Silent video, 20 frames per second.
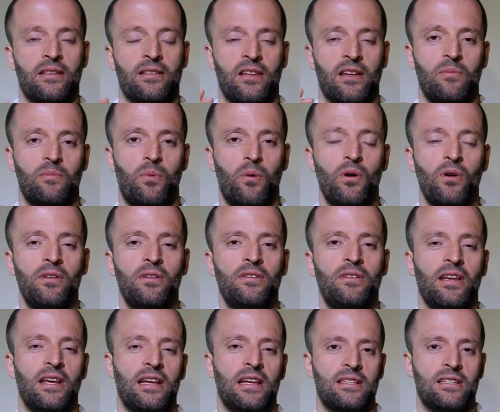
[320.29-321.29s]
The important
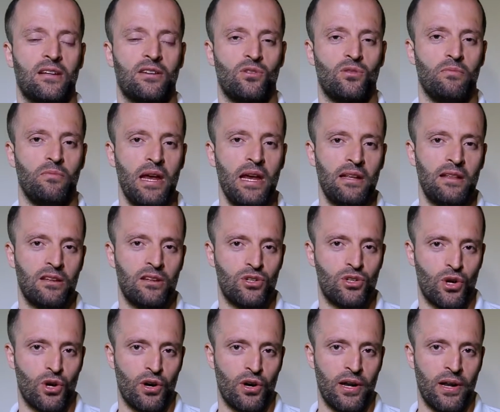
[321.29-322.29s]
thing is that you make the
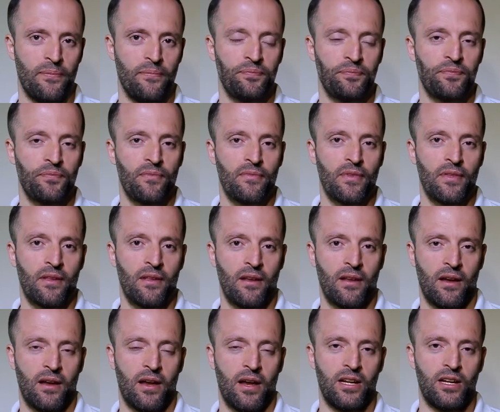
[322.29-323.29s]
journey
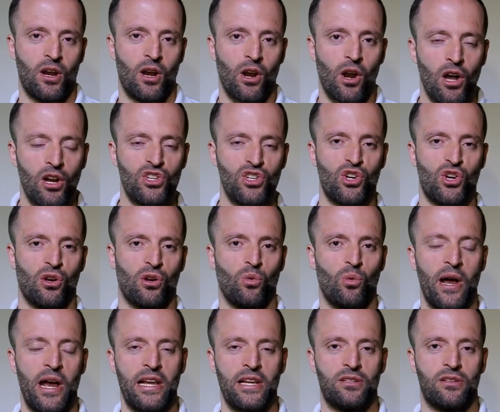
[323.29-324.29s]
in a logical
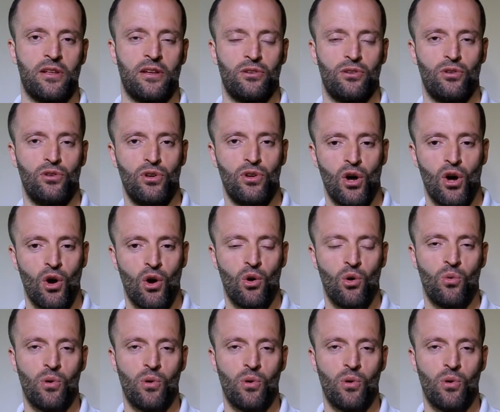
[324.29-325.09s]
way, so that you know